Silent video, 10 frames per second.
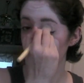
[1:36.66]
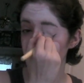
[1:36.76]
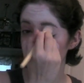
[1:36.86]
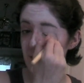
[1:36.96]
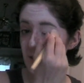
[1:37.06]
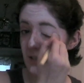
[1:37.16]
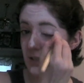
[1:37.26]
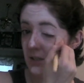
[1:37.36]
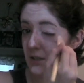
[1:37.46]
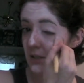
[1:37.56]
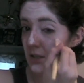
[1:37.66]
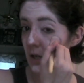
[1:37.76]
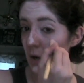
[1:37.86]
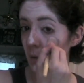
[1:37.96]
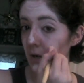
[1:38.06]
this,
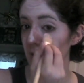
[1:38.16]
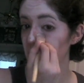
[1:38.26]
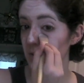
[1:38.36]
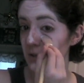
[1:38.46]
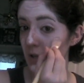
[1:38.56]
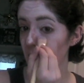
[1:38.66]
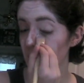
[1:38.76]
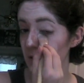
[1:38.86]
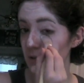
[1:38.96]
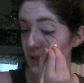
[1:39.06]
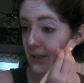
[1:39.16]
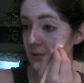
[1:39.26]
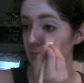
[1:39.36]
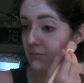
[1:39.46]
you don't want dark, like,